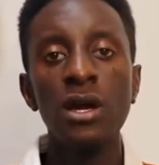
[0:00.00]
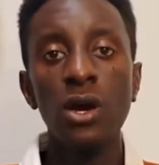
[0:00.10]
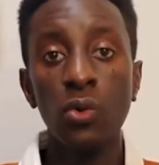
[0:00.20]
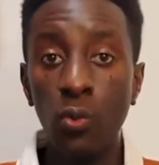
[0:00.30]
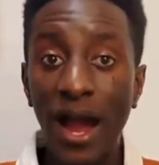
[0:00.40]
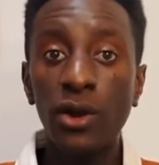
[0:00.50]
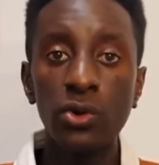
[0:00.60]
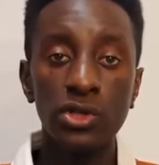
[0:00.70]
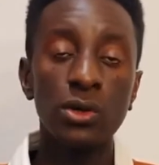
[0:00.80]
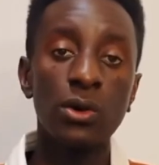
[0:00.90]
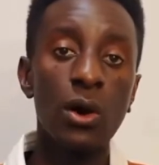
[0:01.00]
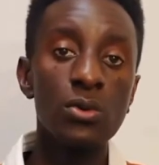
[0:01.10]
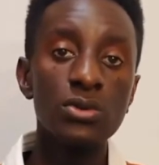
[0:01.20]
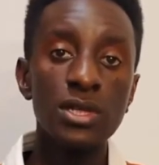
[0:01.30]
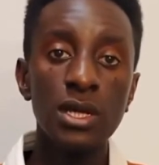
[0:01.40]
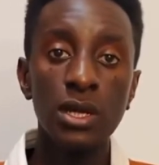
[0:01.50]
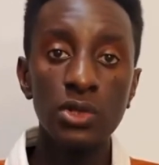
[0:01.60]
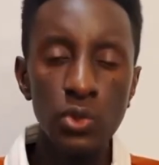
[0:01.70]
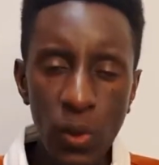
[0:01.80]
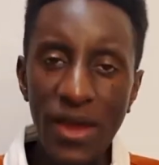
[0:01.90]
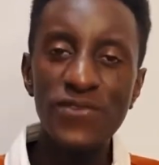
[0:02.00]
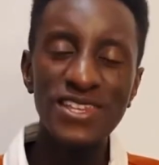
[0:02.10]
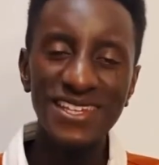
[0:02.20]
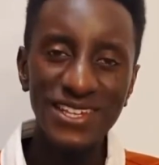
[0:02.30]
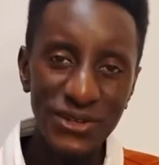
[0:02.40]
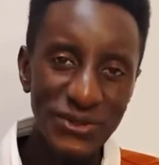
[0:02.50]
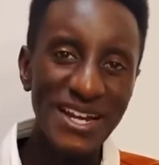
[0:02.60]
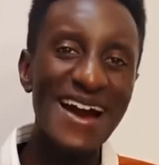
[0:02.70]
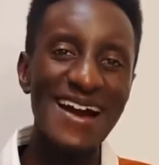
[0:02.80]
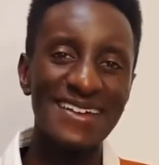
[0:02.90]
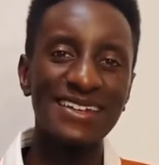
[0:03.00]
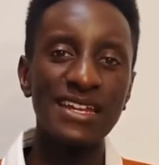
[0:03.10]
work on your goals, do everything you can.